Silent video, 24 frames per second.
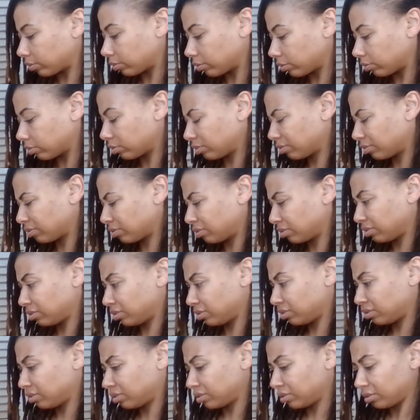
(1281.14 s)

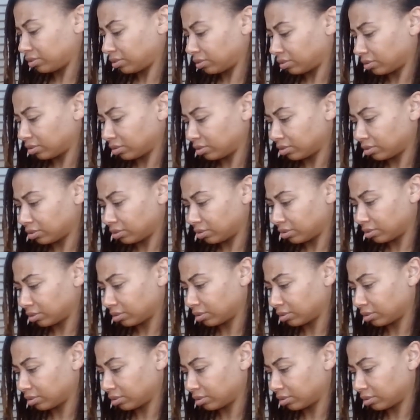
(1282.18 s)
Nobody speaks.